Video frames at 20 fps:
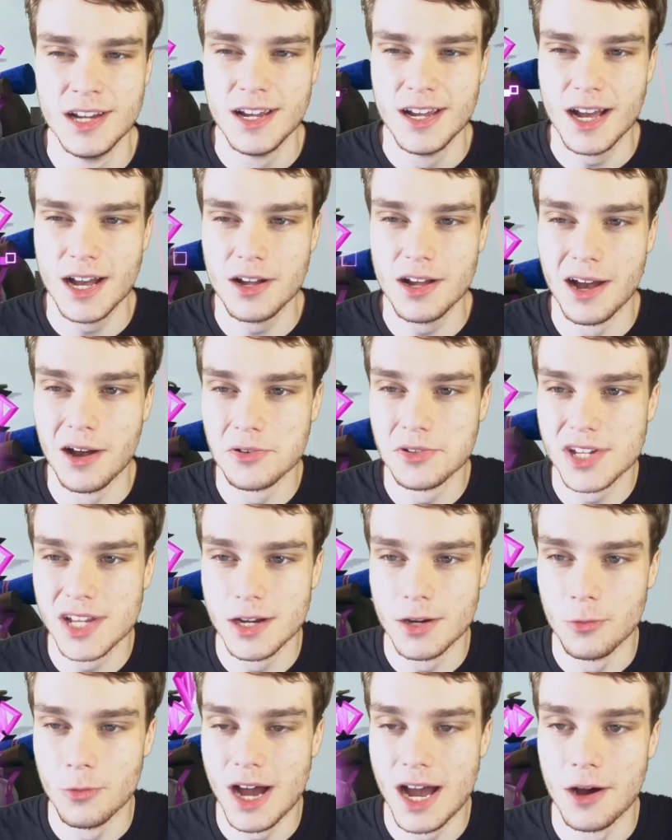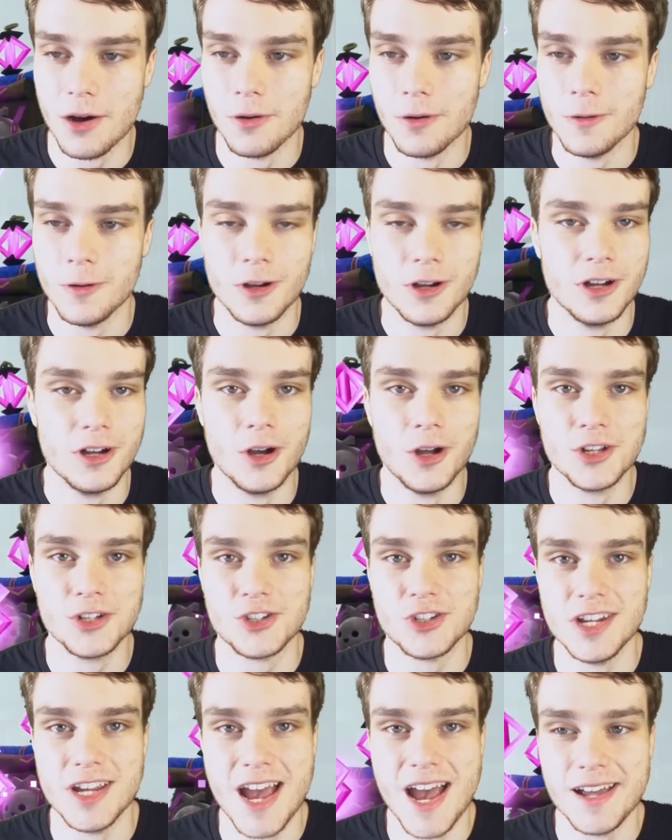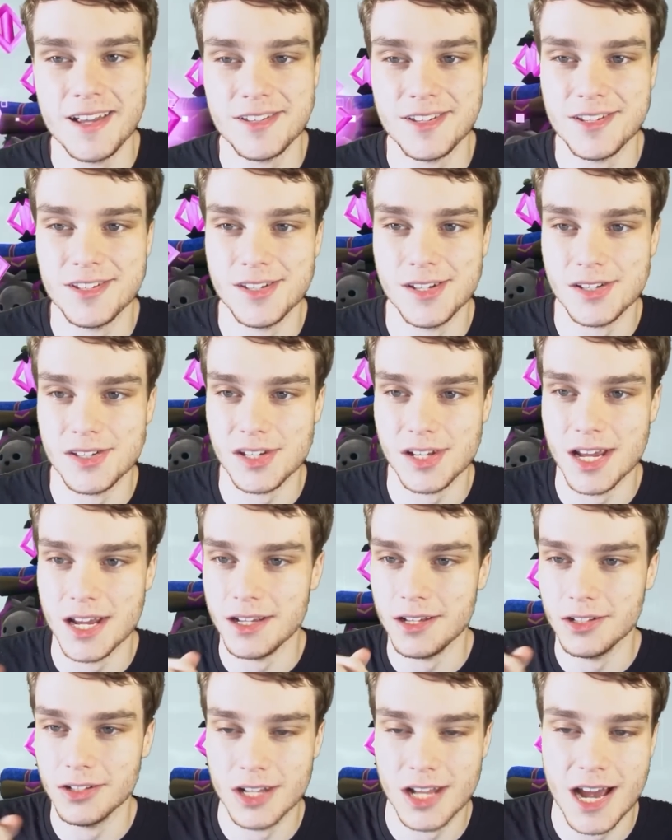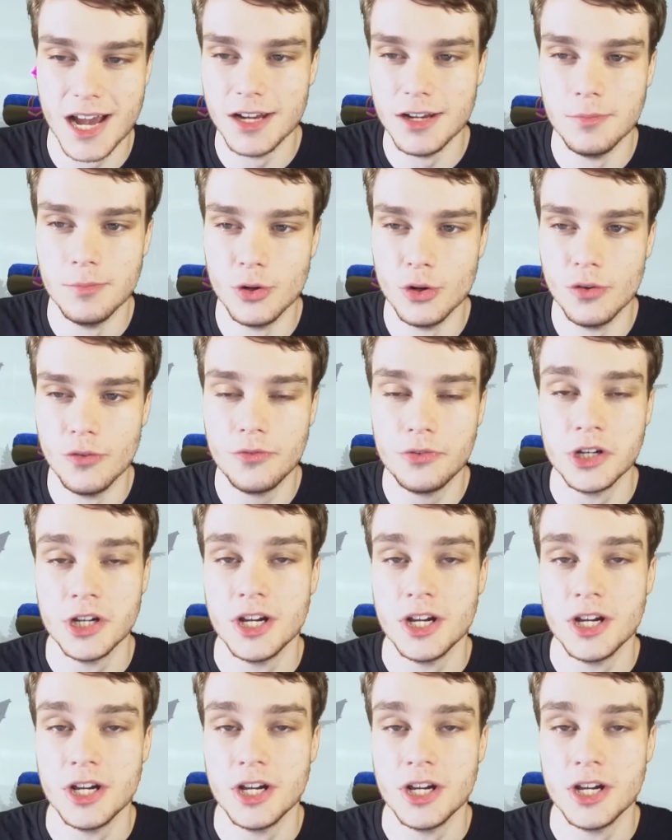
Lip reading: I was like, wow, all she has is this like glide move,